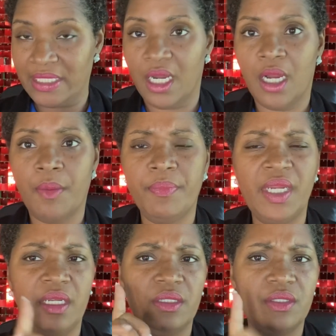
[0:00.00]
Um,
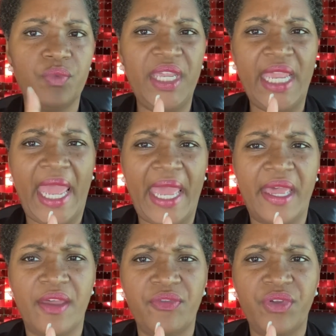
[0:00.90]
we
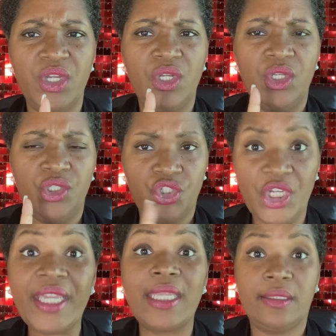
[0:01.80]
have
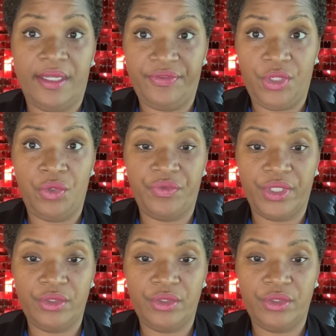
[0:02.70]
chicken left over.